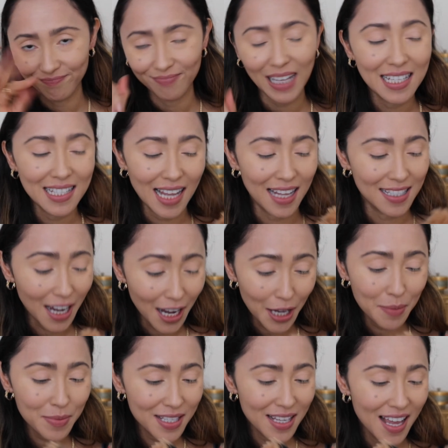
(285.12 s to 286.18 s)
sad
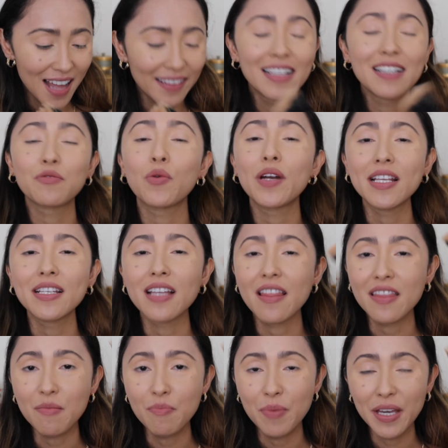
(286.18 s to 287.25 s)
times. This one is
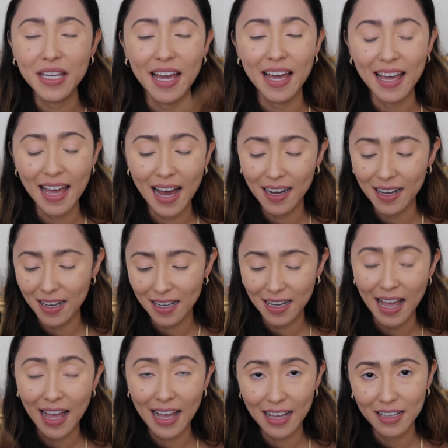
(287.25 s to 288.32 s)
the big
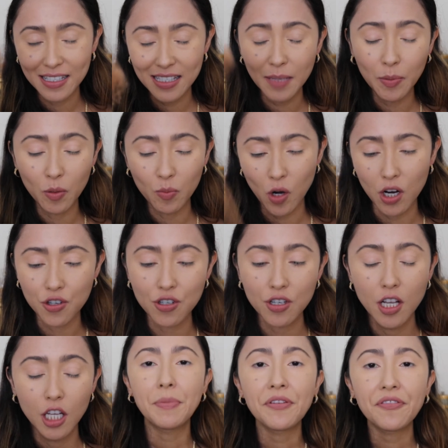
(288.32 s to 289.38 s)
stipple brush.
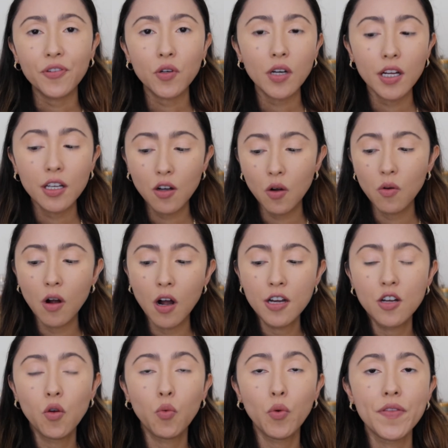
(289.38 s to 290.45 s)
Before I go
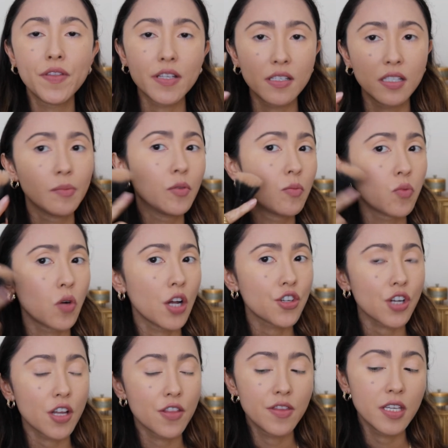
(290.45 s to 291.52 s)
on with the stipple brush
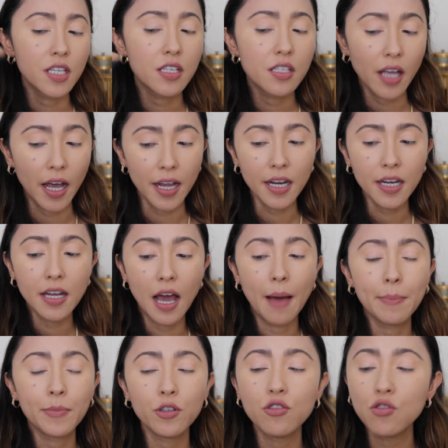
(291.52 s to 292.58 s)
on this side,
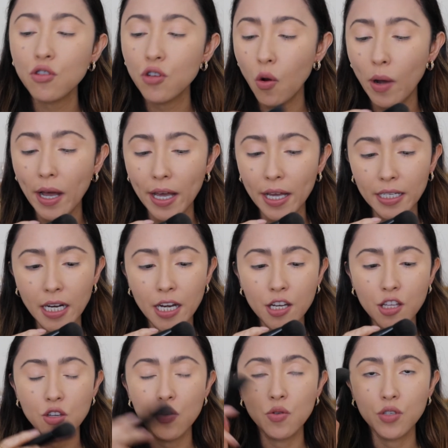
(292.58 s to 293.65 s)
I'm going to go ahead and
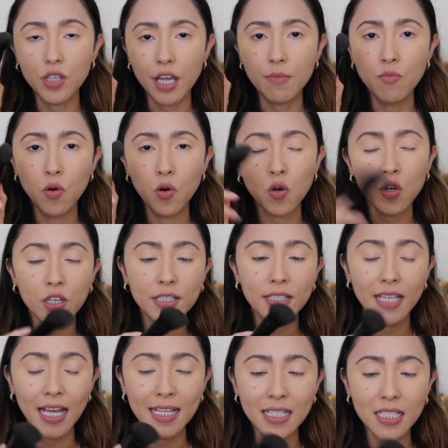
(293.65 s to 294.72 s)
use a more
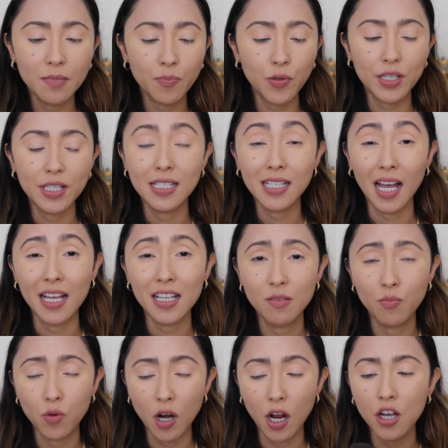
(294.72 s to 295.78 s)
dense, precise
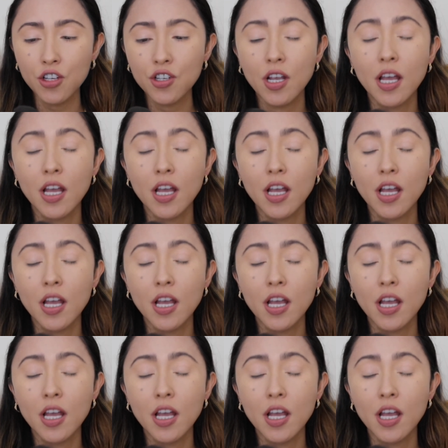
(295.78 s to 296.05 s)
brush.